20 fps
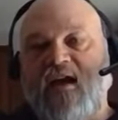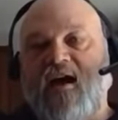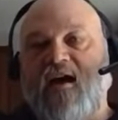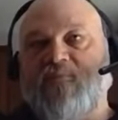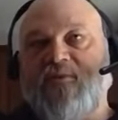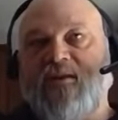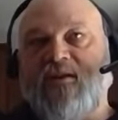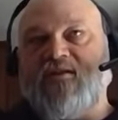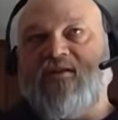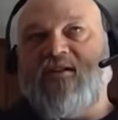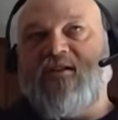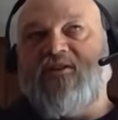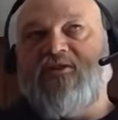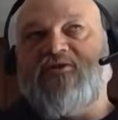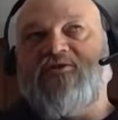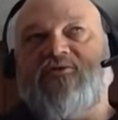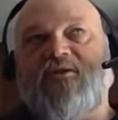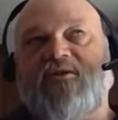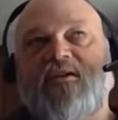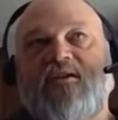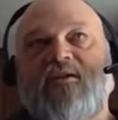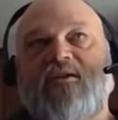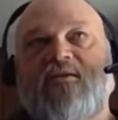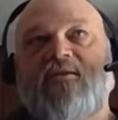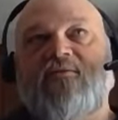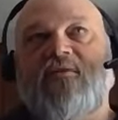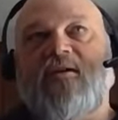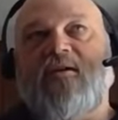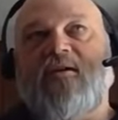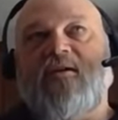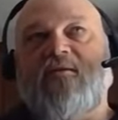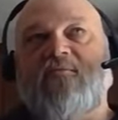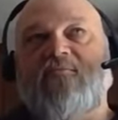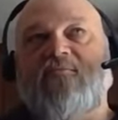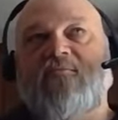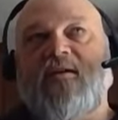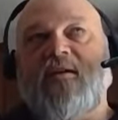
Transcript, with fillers: optics industry um,